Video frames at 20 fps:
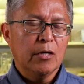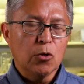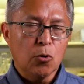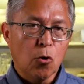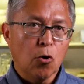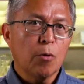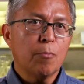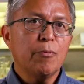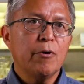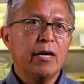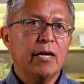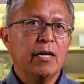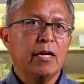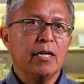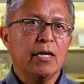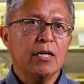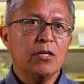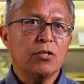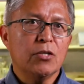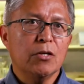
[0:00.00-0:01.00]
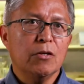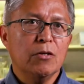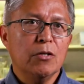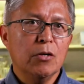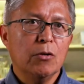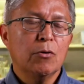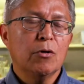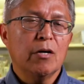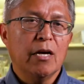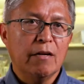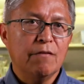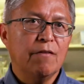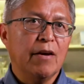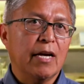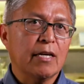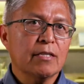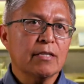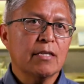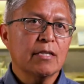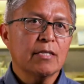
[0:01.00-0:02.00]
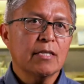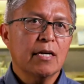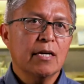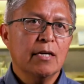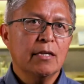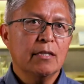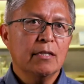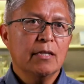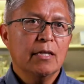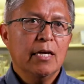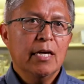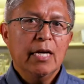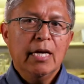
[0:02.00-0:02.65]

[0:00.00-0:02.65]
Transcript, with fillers: incorporated into newer advanced design,